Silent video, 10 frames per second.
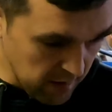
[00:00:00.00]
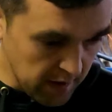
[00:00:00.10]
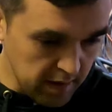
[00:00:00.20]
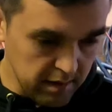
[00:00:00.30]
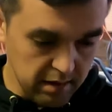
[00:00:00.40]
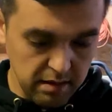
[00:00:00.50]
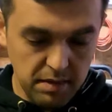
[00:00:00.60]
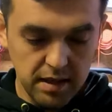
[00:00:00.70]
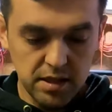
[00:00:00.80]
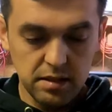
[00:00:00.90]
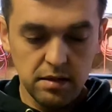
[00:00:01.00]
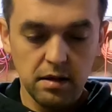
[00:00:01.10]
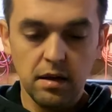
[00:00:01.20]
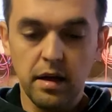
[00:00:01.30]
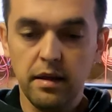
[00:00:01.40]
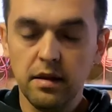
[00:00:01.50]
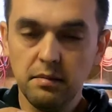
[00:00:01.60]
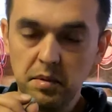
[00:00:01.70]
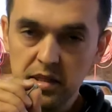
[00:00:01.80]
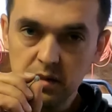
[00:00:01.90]
And then they make
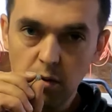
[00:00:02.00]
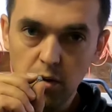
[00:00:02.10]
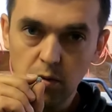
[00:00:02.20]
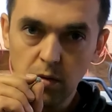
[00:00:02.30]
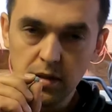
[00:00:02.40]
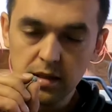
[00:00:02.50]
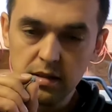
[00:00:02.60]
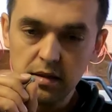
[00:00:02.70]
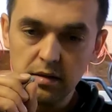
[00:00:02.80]
smaller ones.